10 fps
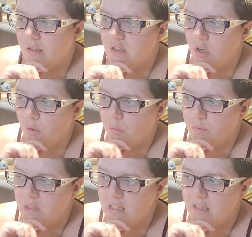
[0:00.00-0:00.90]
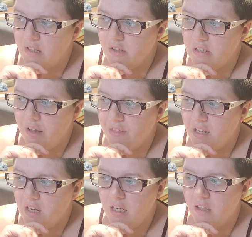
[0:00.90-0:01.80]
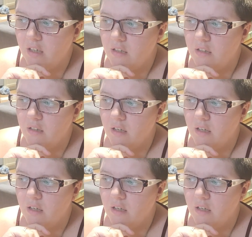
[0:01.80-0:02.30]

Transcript: So, see, there's nothing here.